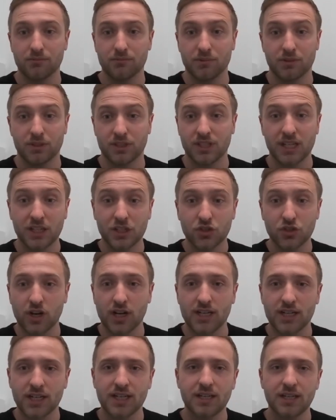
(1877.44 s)
cease
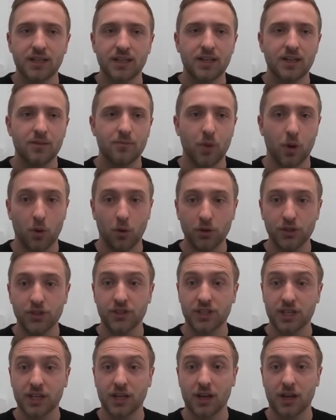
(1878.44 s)
trading, but we're also
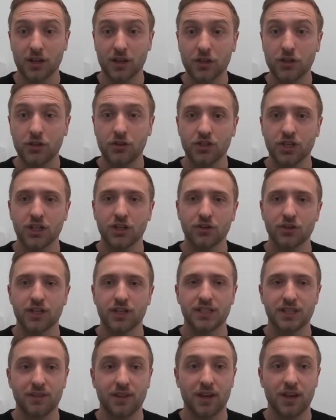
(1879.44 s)
seeing a huge
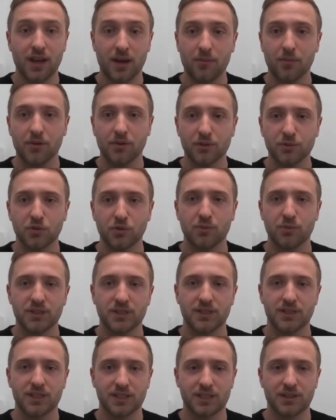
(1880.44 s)
increase in the number of small
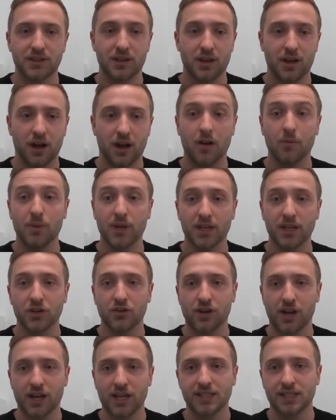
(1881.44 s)
businesses that are being
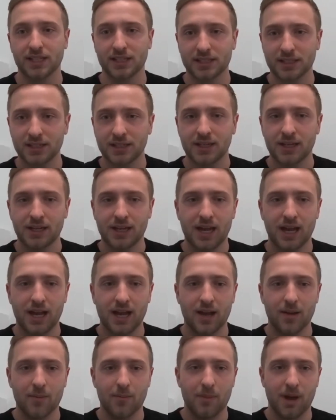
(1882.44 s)
created.
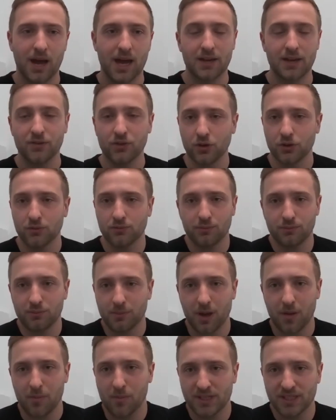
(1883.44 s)
And if you're
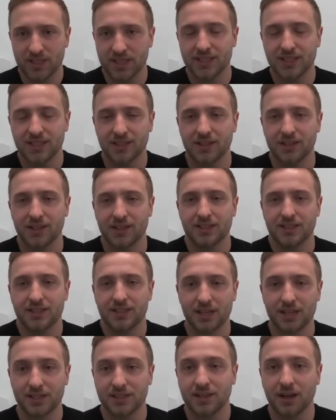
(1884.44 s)
a business that
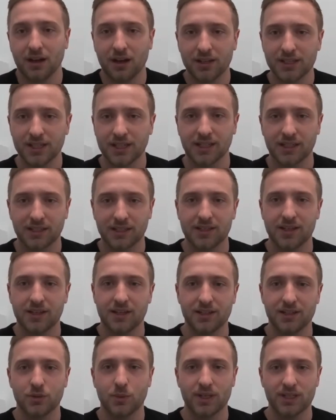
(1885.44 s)
is starting
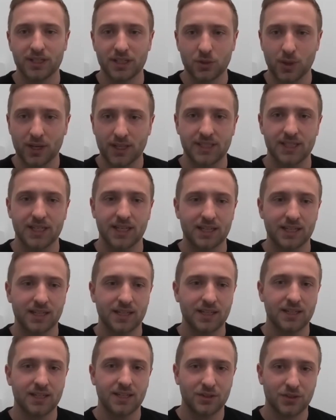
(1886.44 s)
in 2020,
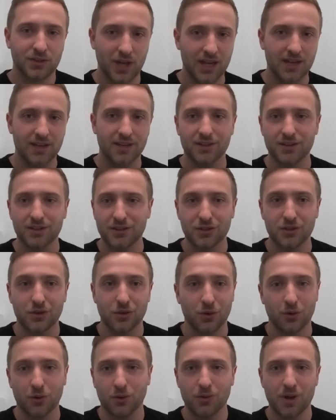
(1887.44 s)
then
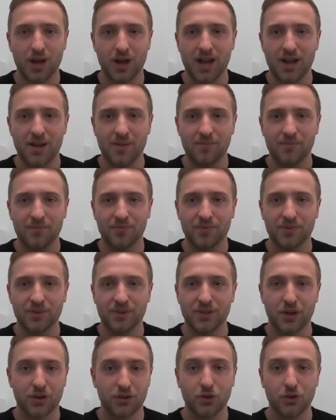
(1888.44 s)
you're
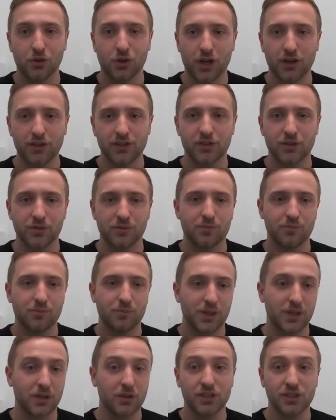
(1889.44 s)
going to
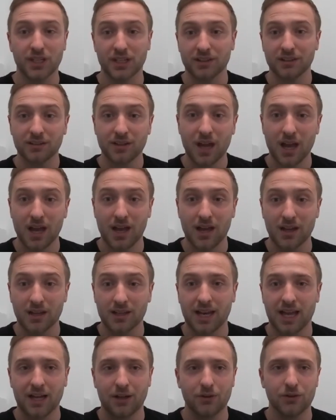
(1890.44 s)
be using
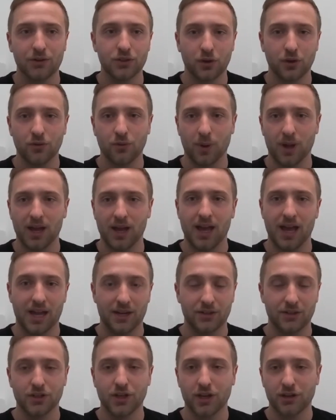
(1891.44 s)
cloud software,
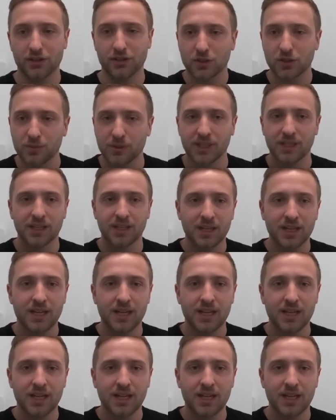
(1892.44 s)
and you're going to be